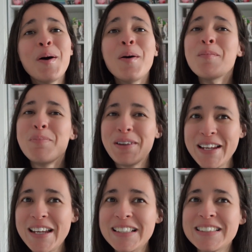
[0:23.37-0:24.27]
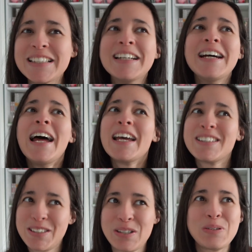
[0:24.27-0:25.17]
please
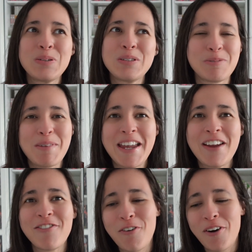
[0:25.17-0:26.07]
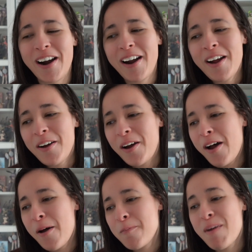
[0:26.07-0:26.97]
excuse me for
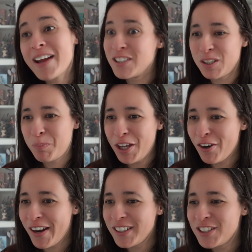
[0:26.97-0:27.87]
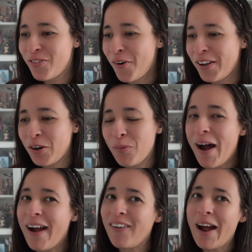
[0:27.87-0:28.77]
my disappearance for a little
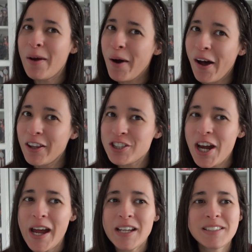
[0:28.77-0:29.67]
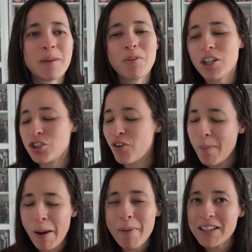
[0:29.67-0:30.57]
while. I apologize. I'm gonna try
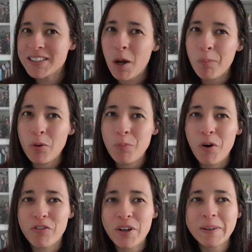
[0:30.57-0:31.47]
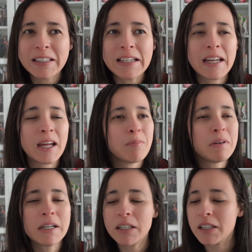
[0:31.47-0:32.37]
my best to upload more frequently again,
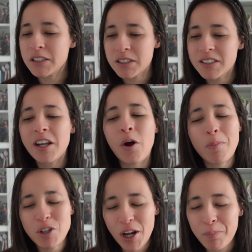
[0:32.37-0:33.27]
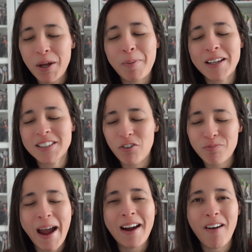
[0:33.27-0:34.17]
but it's, I'm trying to pick myself
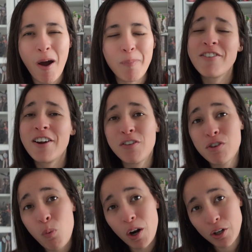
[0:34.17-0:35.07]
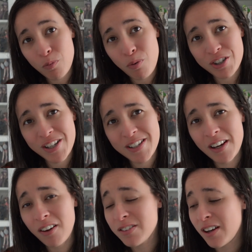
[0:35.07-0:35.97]
back up. And if you want to know more
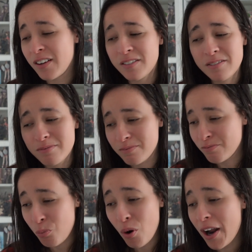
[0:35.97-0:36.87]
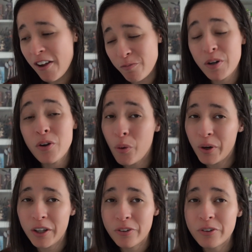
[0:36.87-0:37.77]
details on what I've been
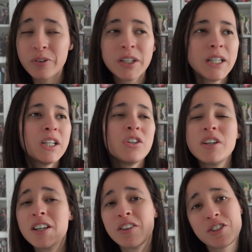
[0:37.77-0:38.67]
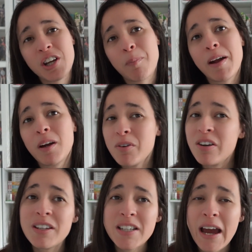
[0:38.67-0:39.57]
going through, you could either check my
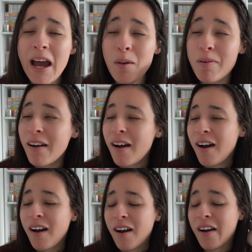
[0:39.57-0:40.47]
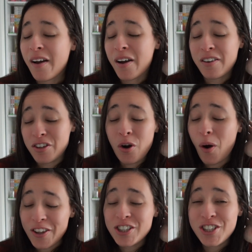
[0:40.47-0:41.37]
community tab
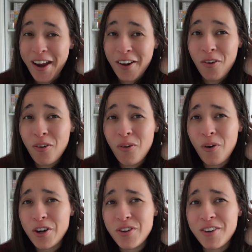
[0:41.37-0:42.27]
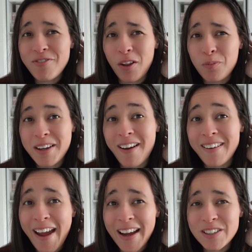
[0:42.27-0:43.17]
on this channel, or you can follow me on
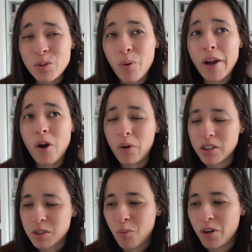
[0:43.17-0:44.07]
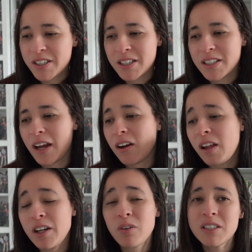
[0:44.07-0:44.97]
X where I go into more detail.
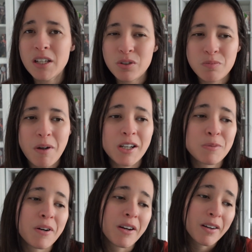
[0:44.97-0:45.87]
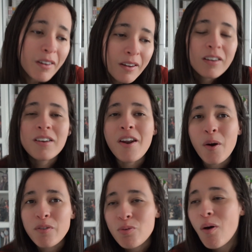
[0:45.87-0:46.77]
I don't say too much, but
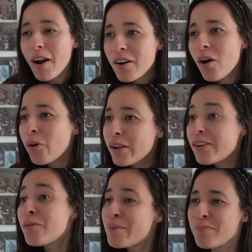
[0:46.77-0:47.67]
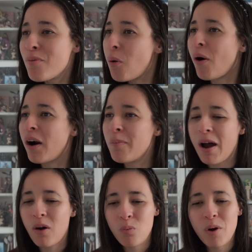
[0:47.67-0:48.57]
if you want to know a little bit more
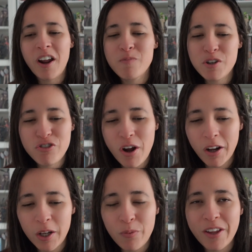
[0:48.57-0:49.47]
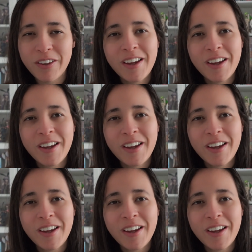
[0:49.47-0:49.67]
about what I've been struggling with,